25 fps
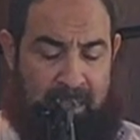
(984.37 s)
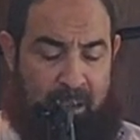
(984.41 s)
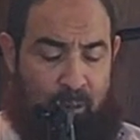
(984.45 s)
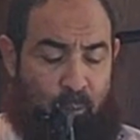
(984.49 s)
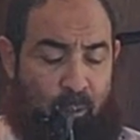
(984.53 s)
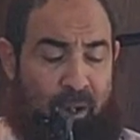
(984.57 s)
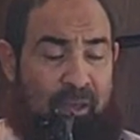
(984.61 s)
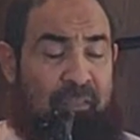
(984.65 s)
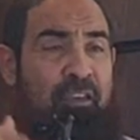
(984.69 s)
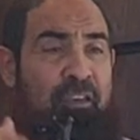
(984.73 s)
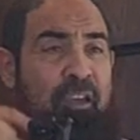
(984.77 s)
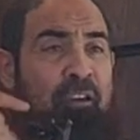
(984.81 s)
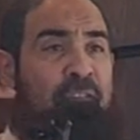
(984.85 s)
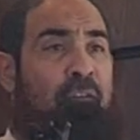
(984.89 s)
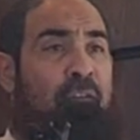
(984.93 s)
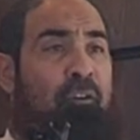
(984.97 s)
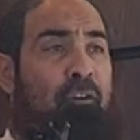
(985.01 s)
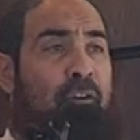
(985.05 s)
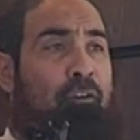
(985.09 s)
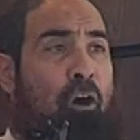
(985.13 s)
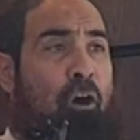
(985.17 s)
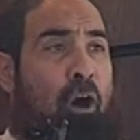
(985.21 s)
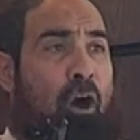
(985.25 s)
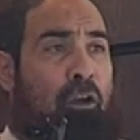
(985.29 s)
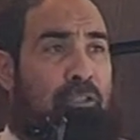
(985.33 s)
When they
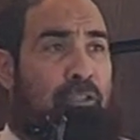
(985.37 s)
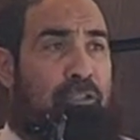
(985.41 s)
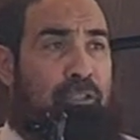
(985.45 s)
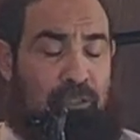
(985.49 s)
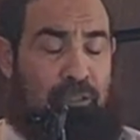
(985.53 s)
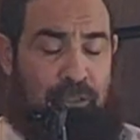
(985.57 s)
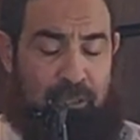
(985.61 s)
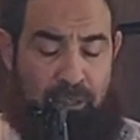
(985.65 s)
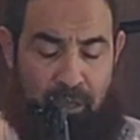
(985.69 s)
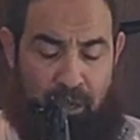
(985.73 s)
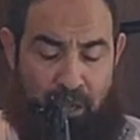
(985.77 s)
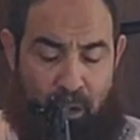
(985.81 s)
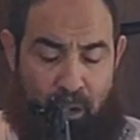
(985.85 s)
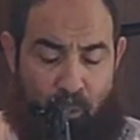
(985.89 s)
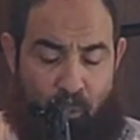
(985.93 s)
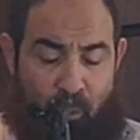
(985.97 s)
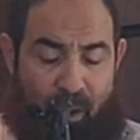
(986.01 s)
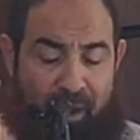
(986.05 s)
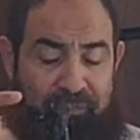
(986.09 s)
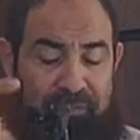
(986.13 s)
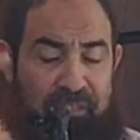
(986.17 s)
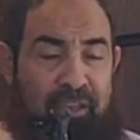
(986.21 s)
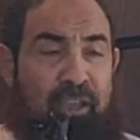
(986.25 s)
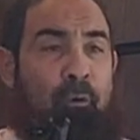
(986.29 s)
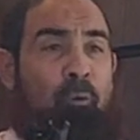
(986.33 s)
forgot
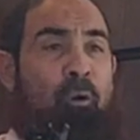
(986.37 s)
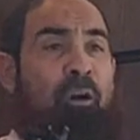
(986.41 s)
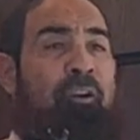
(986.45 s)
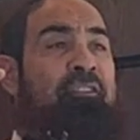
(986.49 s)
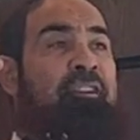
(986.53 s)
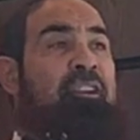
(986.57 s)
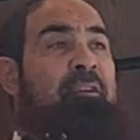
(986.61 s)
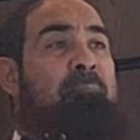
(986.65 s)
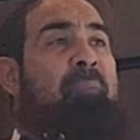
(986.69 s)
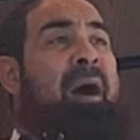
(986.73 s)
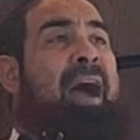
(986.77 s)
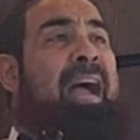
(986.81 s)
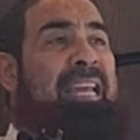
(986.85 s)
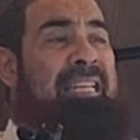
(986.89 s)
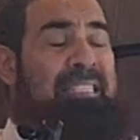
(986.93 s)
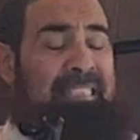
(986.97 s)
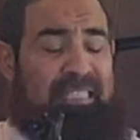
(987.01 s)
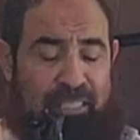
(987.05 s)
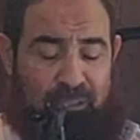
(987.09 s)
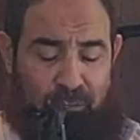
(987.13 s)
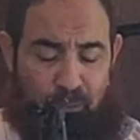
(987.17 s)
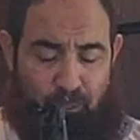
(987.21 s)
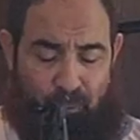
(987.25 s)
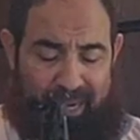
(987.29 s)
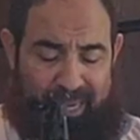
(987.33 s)
what they were
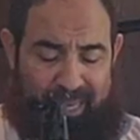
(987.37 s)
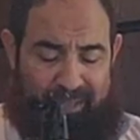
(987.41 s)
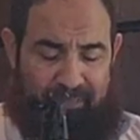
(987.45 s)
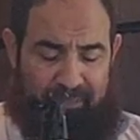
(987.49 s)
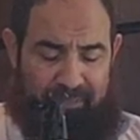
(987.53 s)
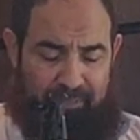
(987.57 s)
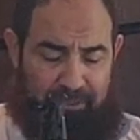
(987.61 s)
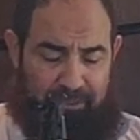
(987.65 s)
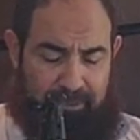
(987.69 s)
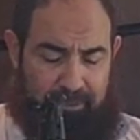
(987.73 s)
reminded with,